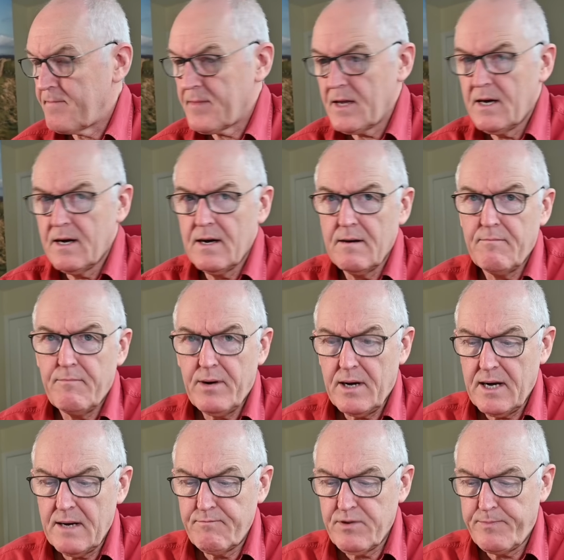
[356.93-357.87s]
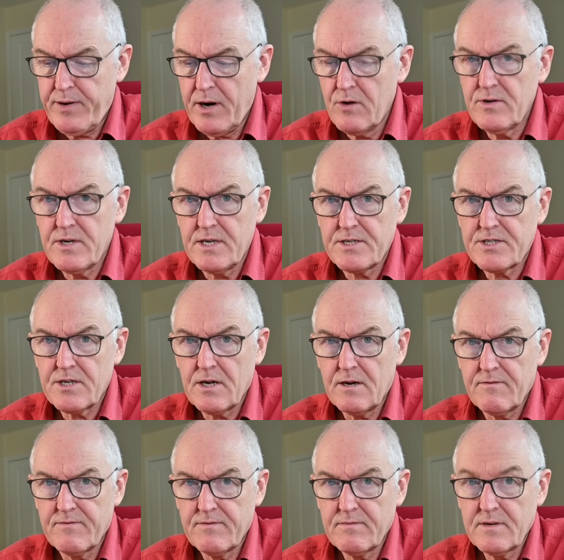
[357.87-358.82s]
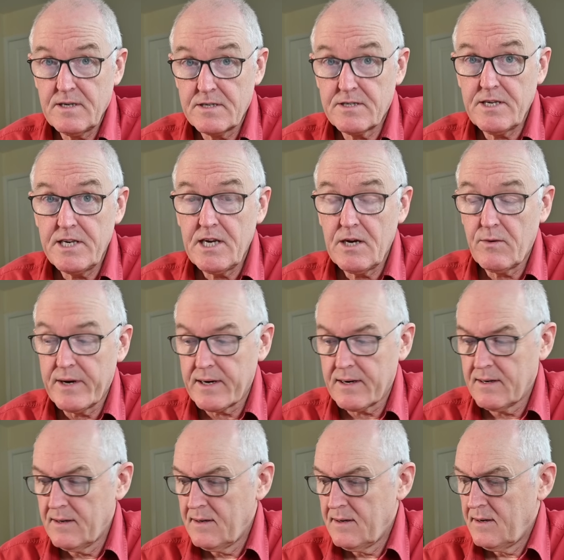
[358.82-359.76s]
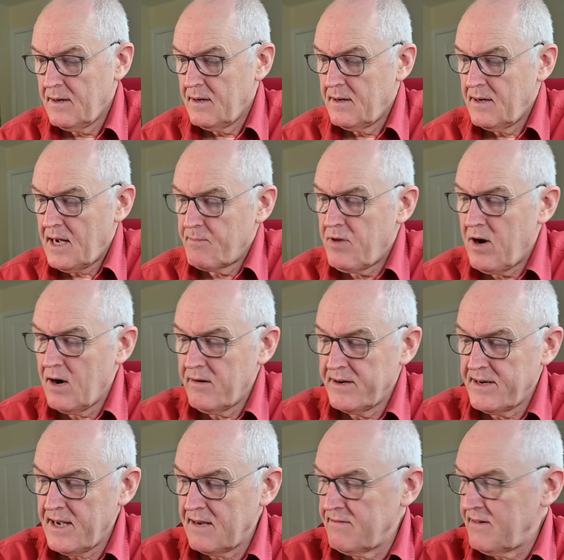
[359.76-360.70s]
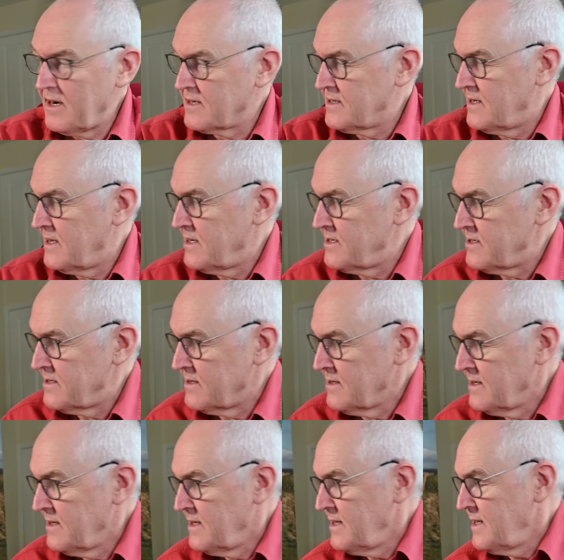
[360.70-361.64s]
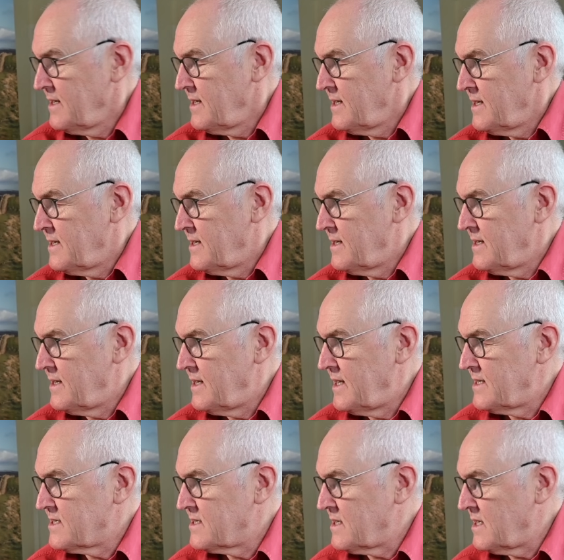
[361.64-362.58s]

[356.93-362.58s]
uh, by proponents of continuing mRNA vaccination uh, as